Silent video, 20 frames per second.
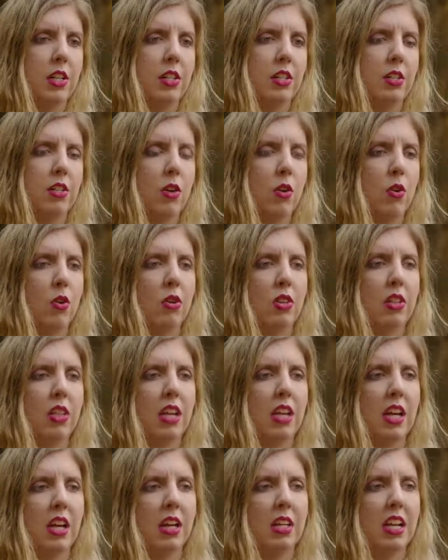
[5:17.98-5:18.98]
So
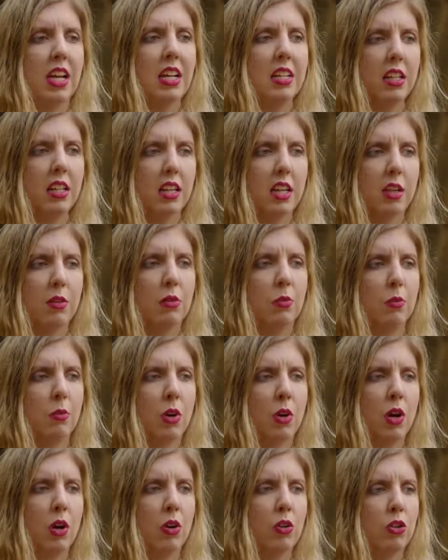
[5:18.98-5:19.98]
the internet
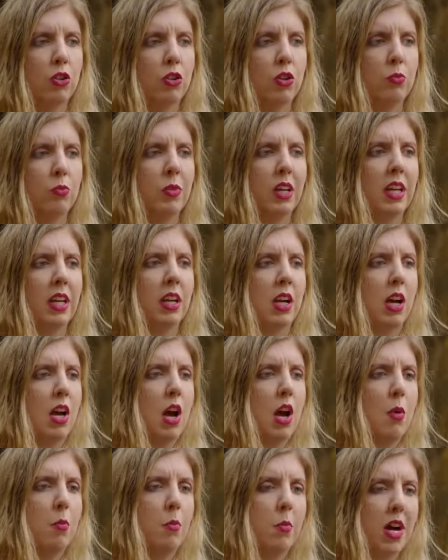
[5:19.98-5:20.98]
should be
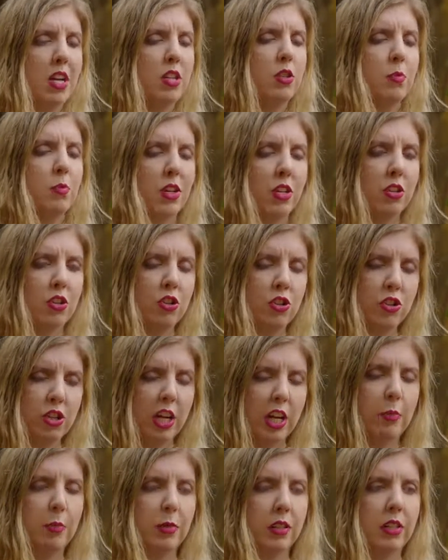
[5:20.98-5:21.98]
much
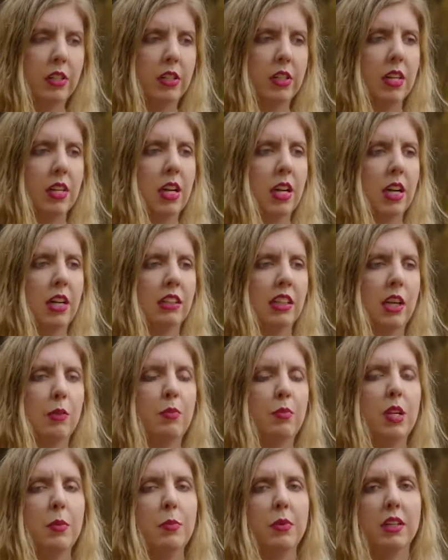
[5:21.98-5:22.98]
cheaper, that
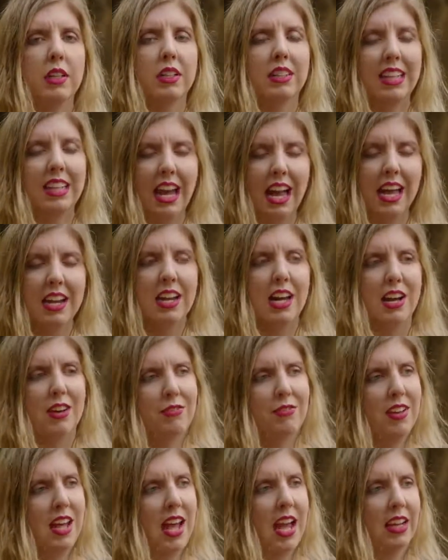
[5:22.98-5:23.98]
people can
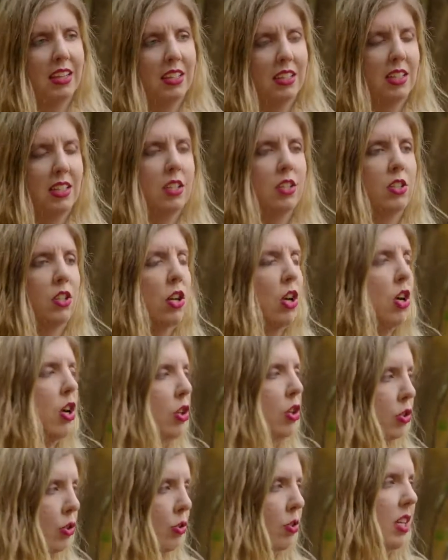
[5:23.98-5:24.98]
have access
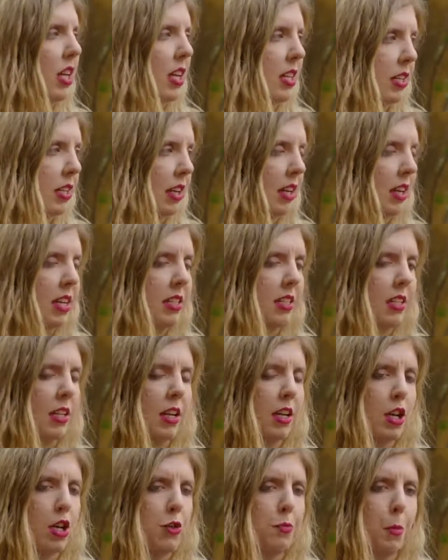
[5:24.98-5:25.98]
to the internet.
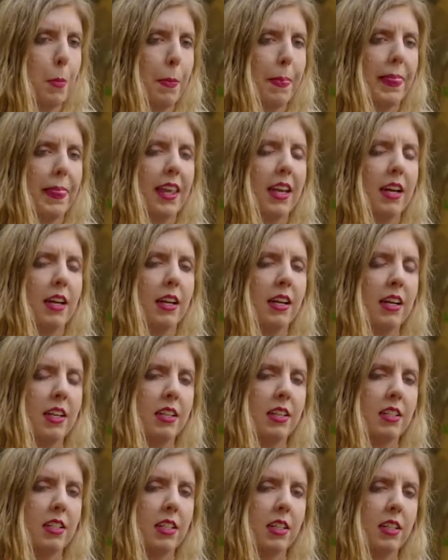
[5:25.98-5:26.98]

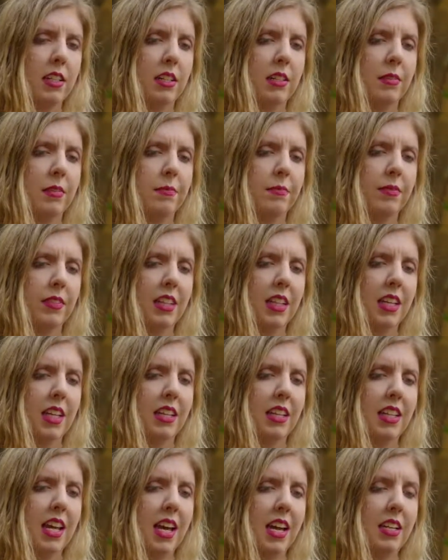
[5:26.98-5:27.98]
And
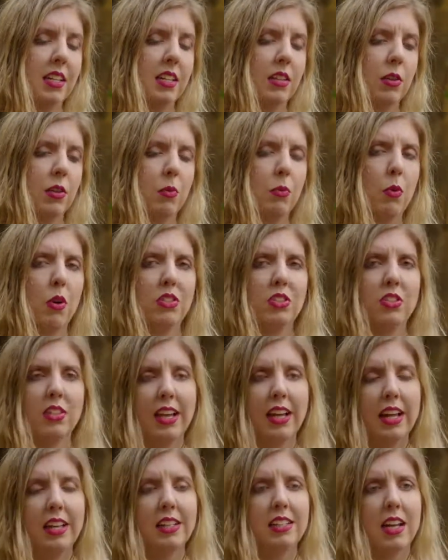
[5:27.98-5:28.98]
then what
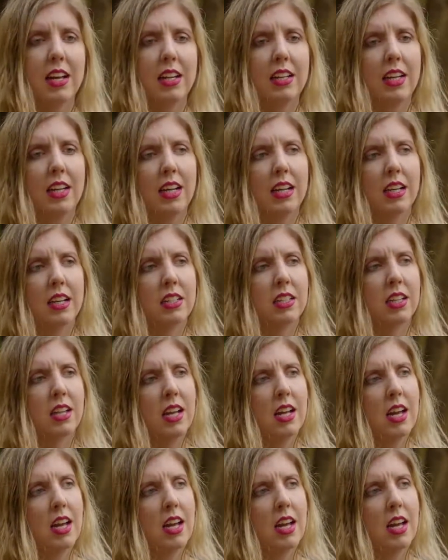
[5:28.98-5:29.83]
skills are needed?